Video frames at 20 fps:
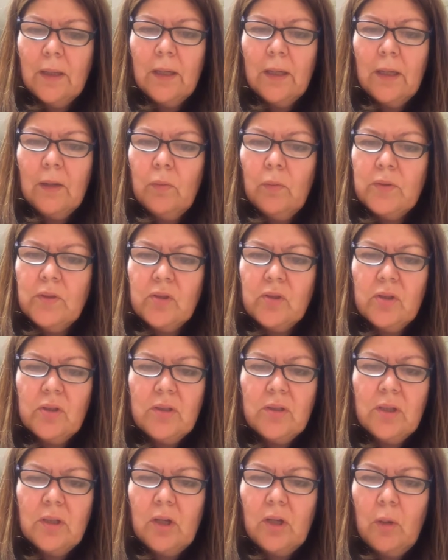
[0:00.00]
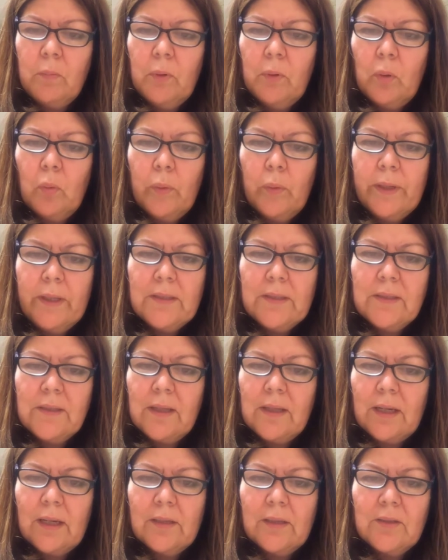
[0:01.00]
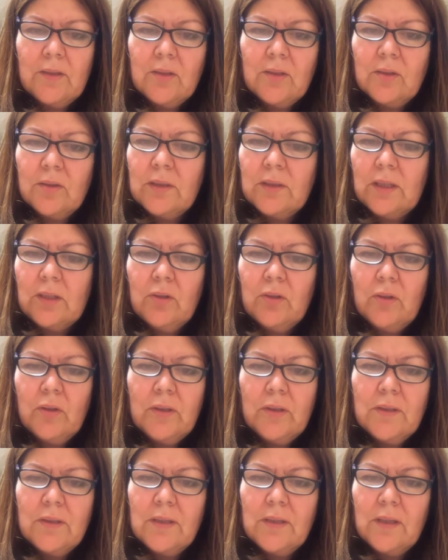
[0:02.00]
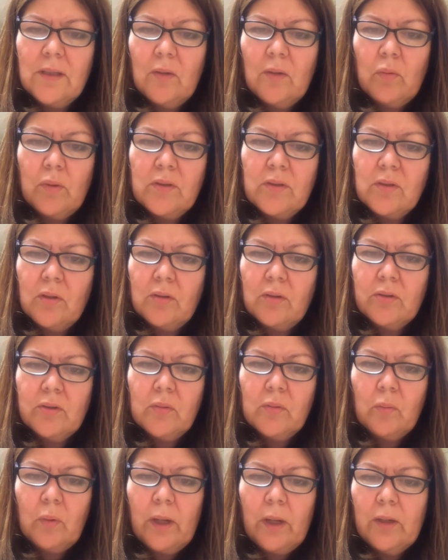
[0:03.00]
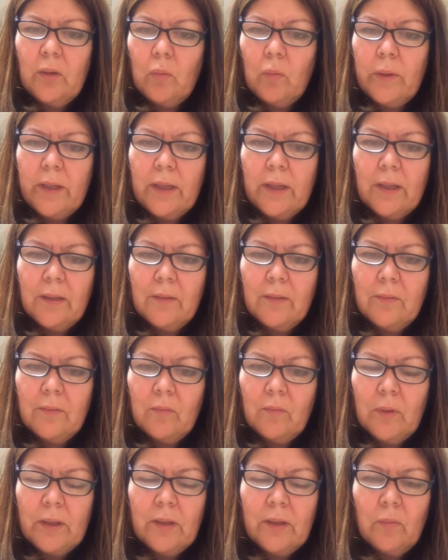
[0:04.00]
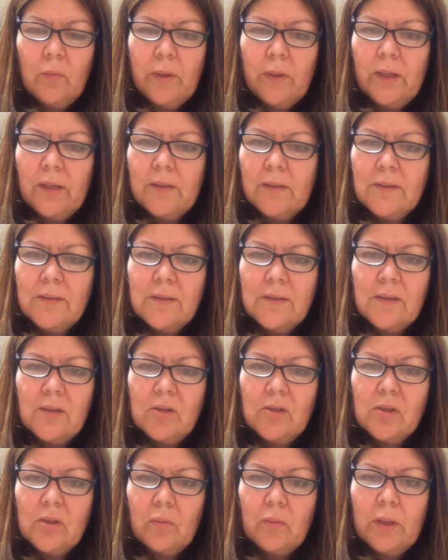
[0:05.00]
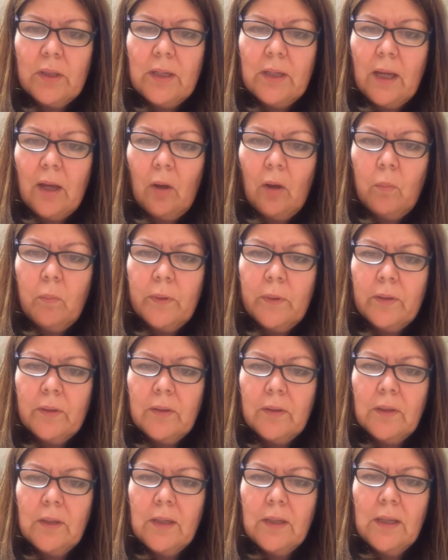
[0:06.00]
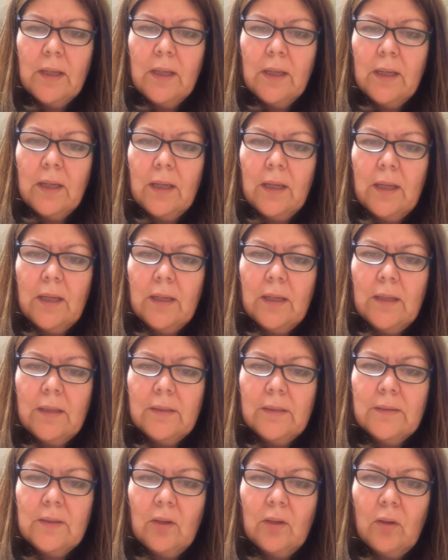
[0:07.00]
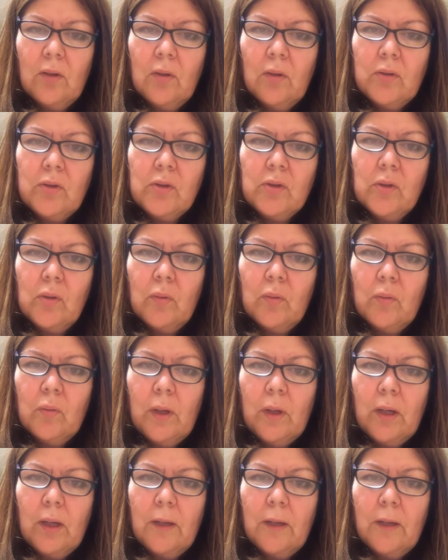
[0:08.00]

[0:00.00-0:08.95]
it was just a couple of weeks that you could see the results right away. It's such great help. And also